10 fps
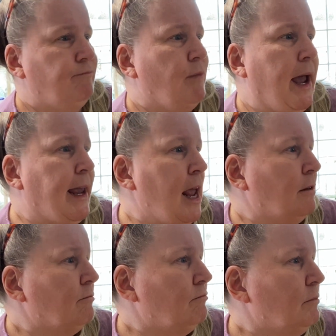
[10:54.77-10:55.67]
I can't
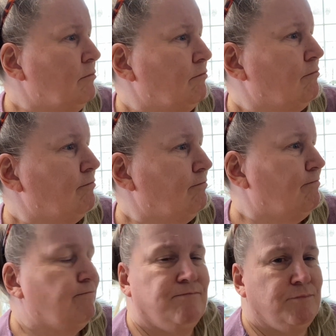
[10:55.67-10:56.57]

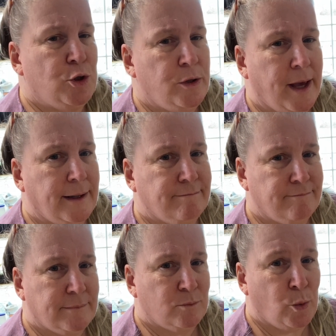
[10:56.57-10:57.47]
do that
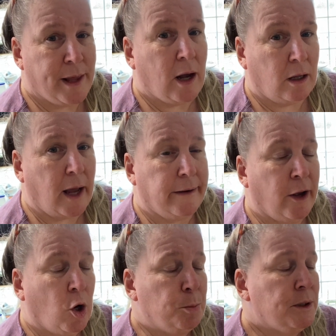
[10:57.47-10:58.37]
without a lot of
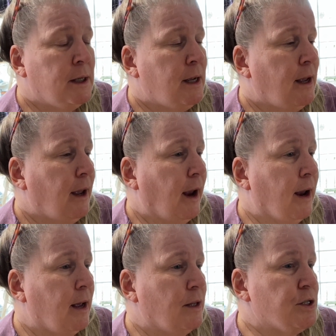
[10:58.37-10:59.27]
help.
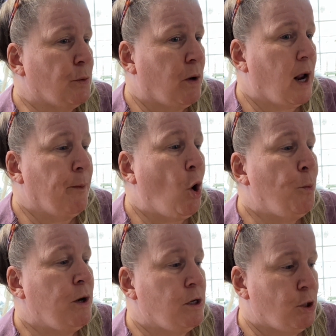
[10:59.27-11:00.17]
And so what I'm
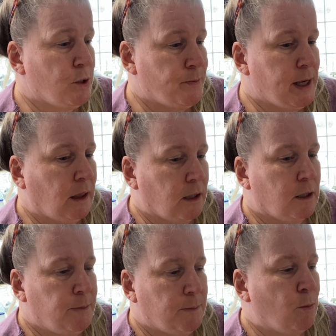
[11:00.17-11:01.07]
hoping to do is be a little
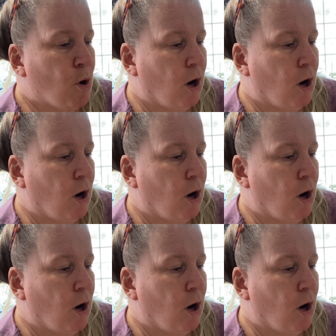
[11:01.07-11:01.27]
bit more